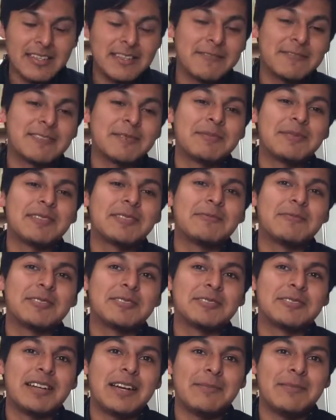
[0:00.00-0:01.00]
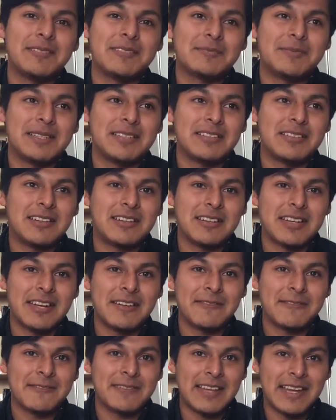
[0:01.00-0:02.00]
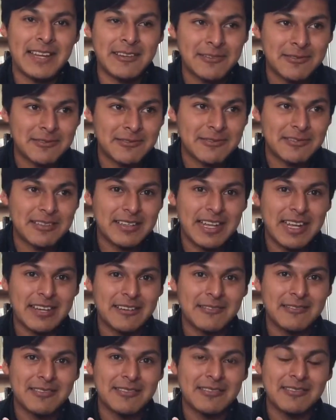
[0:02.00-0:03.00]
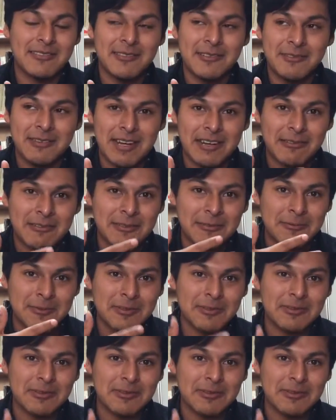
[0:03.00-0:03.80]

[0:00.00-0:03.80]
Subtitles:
if something were to happen to my dog, I don't know how